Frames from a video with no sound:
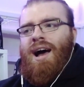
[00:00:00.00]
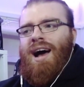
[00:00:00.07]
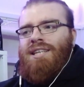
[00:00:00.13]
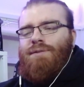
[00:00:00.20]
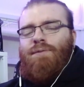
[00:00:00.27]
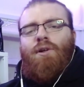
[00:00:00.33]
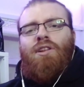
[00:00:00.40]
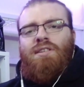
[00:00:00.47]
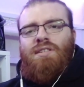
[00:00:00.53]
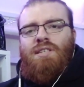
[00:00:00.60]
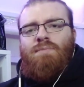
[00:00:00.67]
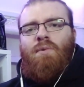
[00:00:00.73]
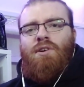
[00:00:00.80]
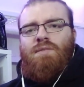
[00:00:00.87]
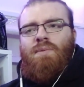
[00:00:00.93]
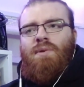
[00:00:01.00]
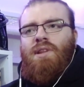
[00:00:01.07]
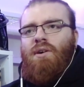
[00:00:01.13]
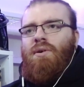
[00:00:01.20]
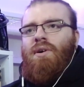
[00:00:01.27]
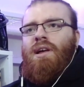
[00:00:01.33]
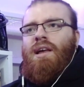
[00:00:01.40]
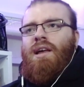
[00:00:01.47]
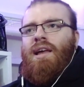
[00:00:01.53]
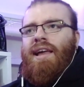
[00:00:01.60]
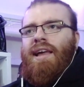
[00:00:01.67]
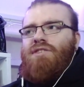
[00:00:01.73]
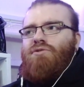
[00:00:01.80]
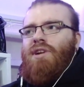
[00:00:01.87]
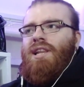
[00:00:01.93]
as flawless as possible. No,
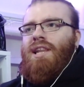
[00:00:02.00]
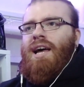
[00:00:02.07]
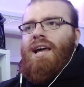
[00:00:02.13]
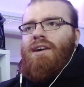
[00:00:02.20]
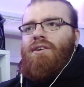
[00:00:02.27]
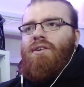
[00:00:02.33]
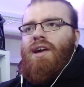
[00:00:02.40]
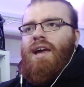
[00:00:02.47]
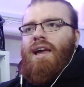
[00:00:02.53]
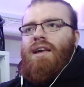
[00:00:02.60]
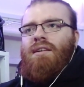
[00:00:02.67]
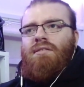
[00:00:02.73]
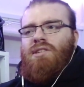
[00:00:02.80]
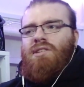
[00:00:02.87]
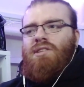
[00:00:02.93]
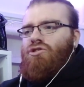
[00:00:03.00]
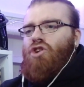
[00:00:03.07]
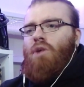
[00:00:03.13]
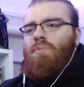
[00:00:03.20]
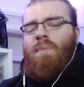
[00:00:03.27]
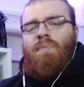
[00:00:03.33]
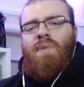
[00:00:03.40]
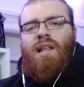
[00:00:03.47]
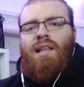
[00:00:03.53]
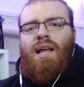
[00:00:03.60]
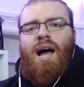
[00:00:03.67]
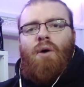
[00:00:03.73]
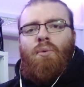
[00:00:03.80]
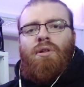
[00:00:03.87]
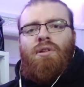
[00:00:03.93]
he's really like, okay, just drop a beat.
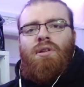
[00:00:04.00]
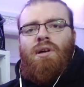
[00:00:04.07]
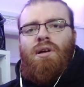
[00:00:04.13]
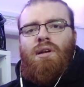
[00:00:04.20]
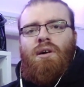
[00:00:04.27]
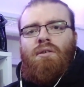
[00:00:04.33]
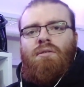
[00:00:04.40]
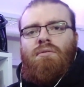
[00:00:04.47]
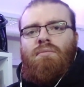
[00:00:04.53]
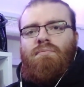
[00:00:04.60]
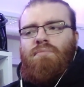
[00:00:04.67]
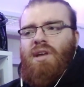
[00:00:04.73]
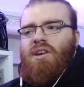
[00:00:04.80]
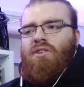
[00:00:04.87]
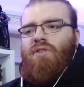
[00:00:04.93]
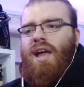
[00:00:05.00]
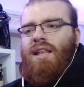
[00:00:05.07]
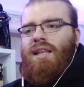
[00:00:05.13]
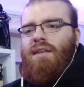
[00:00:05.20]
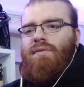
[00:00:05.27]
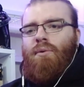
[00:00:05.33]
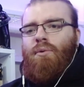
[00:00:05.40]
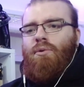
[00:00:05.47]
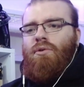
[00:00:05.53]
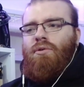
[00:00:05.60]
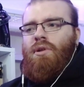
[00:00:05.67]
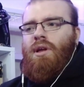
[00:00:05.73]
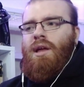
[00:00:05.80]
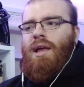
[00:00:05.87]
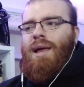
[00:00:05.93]
I will, you know, be creative. I
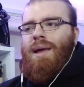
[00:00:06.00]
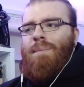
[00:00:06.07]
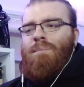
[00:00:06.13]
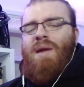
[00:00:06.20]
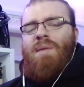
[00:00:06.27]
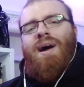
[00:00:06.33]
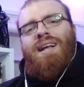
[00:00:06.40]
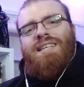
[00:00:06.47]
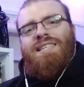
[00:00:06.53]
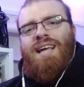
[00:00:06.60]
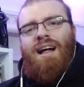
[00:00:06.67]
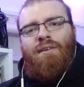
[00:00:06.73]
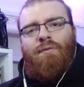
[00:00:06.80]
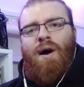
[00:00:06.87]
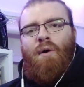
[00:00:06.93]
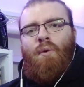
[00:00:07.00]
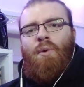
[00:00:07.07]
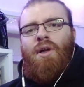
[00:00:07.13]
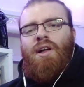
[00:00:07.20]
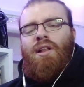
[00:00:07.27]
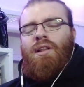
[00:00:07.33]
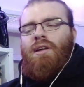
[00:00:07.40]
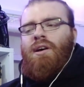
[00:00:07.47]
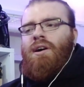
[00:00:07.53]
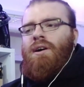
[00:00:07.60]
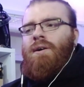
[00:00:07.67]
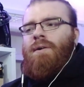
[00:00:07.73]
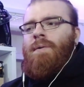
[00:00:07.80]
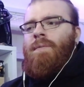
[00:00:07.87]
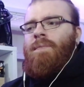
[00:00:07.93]
will be myself. I will,
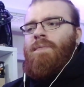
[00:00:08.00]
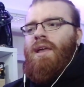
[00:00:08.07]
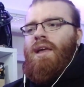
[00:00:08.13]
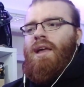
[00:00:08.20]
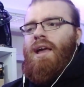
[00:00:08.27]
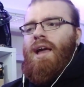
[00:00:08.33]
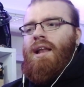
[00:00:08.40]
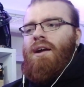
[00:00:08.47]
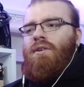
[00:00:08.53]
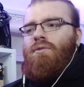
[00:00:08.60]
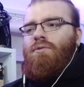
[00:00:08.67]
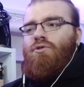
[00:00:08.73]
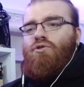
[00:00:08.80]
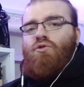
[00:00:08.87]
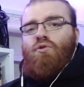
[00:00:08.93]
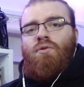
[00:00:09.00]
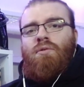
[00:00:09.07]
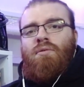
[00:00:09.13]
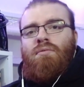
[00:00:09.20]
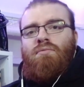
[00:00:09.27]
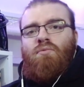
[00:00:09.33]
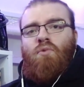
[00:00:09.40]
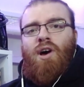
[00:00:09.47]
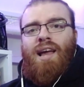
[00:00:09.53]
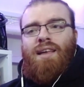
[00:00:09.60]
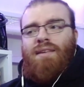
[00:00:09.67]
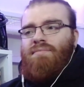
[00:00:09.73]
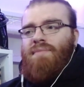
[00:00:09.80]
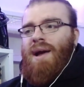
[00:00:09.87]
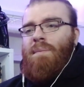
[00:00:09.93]
uh, you know, do what I,
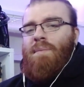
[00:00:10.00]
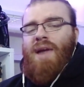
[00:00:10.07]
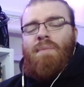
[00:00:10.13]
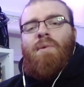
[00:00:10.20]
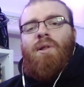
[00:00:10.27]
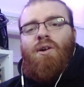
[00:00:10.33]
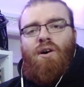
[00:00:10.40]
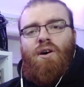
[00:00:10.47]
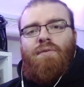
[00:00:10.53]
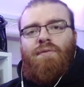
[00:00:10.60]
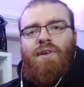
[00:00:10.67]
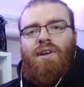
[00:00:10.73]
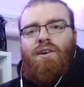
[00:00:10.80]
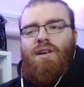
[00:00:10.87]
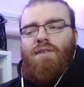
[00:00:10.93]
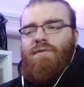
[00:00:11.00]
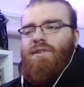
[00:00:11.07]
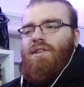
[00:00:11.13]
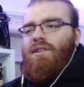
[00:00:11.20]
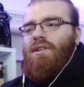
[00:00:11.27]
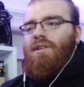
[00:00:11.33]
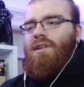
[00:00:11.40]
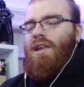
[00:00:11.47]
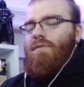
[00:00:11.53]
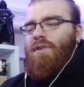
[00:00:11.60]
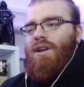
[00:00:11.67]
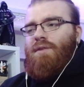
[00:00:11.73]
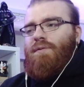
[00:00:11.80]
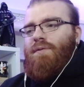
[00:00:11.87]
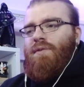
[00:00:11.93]
I'm capable of, you know, even,
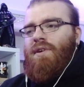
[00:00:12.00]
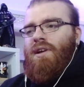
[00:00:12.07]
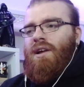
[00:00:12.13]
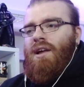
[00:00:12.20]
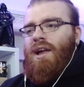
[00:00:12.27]
even if